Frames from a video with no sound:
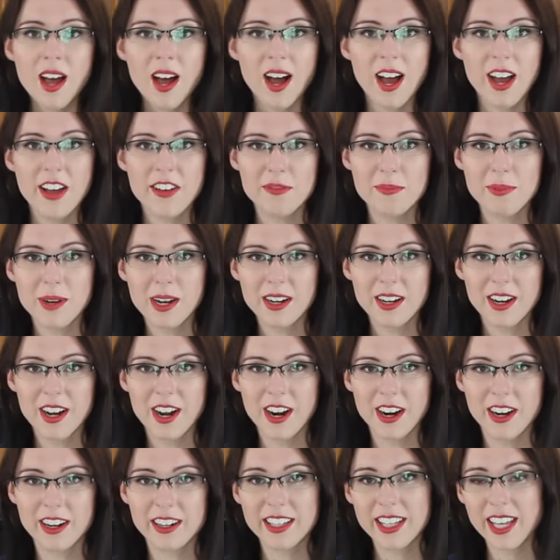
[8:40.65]
I've brought
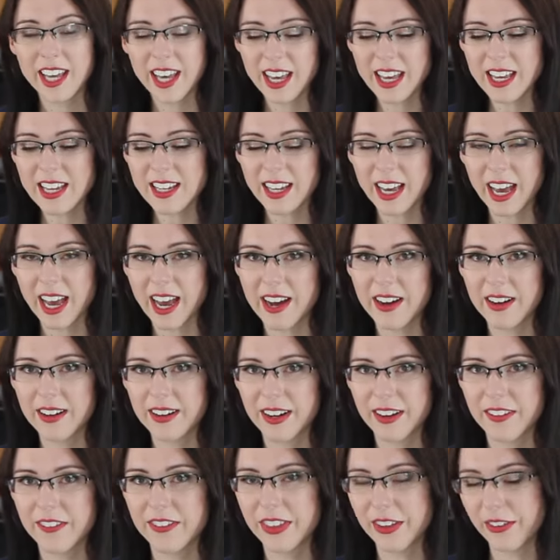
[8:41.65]
our cake out
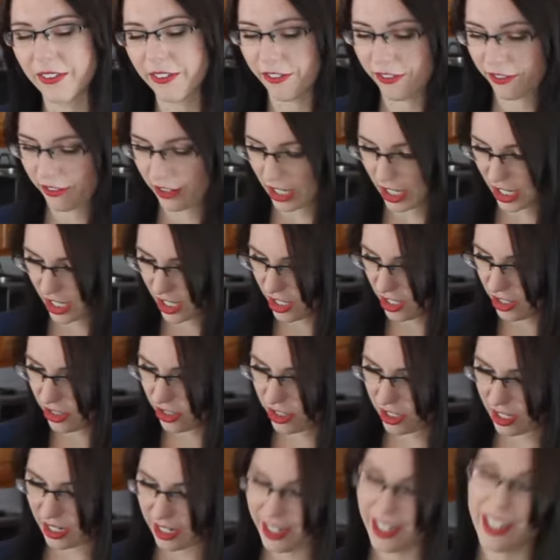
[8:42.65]
of the fridge
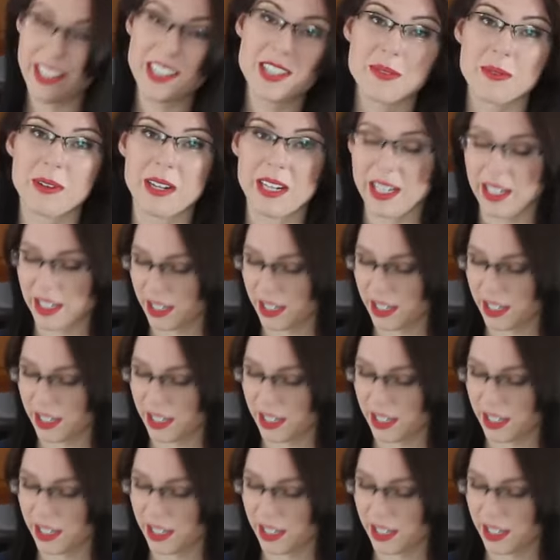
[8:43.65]
and it's ready